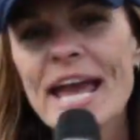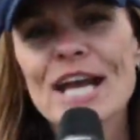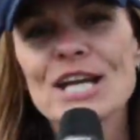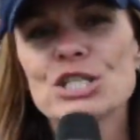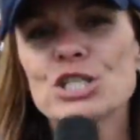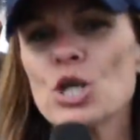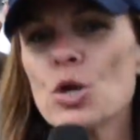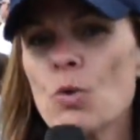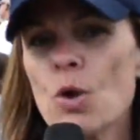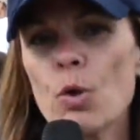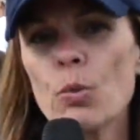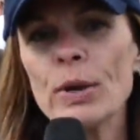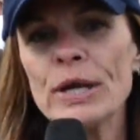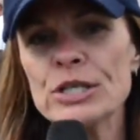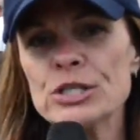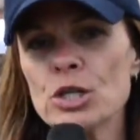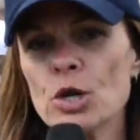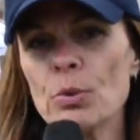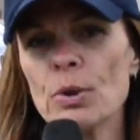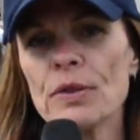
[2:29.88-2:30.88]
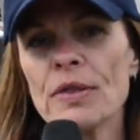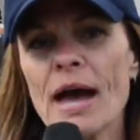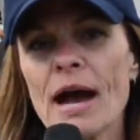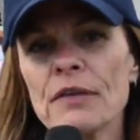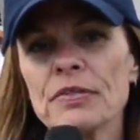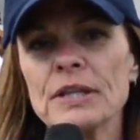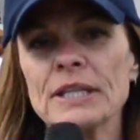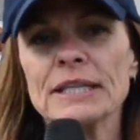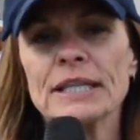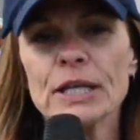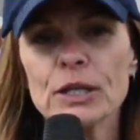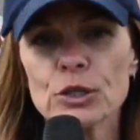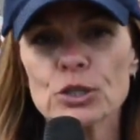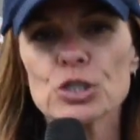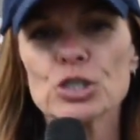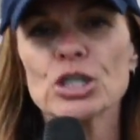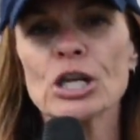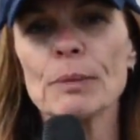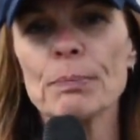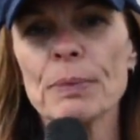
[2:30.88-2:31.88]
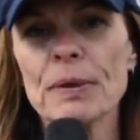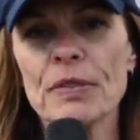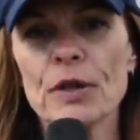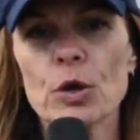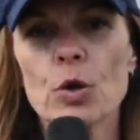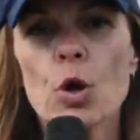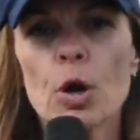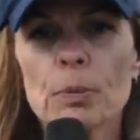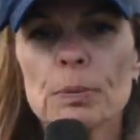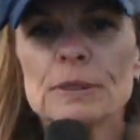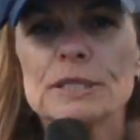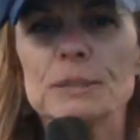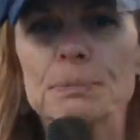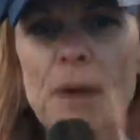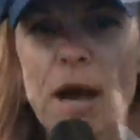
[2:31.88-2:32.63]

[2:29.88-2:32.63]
can't do what we do without the leadership and the corporate